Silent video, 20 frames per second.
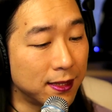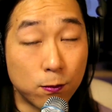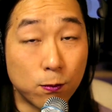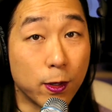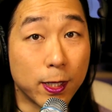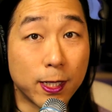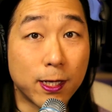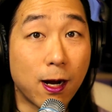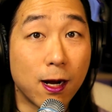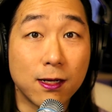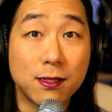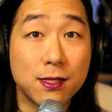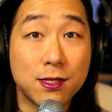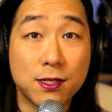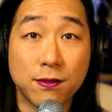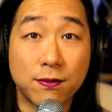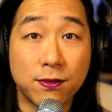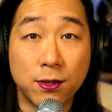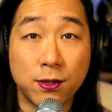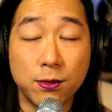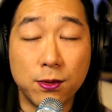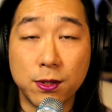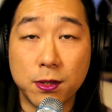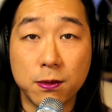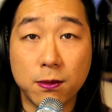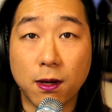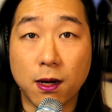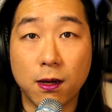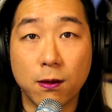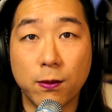Regardless of who
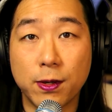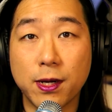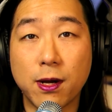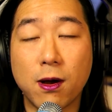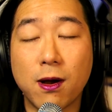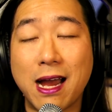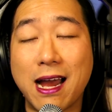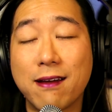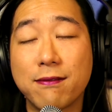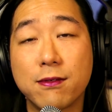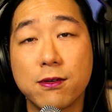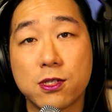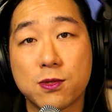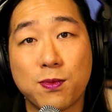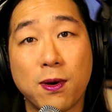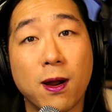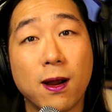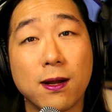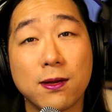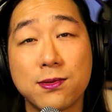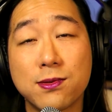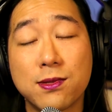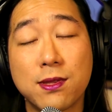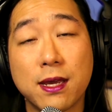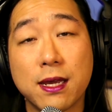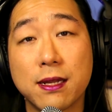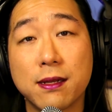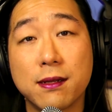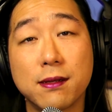you are, we all have those parts that